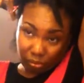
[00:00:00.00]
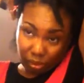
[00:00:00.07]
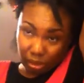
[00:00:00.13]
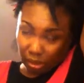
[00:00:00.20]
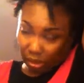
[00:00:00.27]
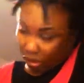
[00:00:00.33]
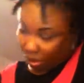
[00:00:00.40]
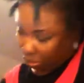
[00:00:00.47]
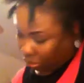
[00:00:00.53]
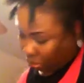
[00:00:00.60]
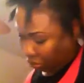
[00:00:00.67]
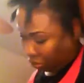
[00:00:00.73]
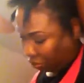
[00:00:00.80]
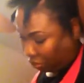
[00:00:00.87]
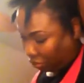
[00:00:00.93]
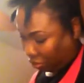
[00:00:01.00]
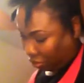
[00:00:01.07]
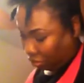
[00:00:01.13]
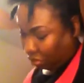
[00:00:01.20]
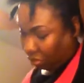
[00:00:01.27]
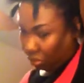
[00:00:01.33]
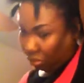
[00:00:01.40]
Anyway.
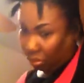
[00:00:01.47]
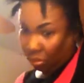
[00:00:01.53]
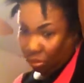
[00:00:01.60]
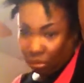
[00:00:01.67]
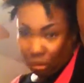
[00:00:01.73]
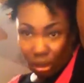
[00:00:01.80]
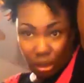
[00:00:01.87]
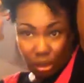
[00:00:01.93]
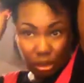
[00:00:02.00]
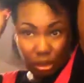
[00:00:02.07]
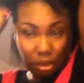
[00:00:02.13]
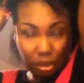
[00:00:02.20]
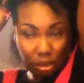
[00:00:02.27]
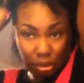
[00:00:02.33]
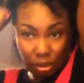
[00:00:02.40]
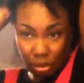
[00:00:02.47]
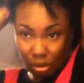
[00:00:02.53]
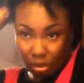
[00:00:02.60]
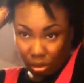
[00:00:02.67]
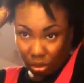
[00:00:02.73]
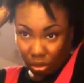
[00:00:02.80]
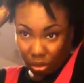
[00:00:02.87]
I was hoping it was you, because if it
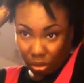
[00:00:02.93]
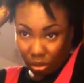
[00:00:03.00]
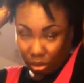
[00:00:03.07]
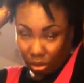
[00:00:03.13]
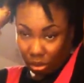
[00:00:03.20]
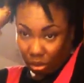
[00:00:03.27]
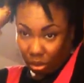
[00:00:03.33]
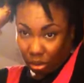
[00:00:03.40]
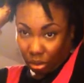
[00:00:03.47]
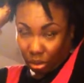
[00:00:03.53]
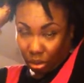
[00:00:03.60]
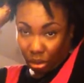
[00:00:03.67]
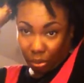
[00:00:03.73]
wasn't me, then who is it?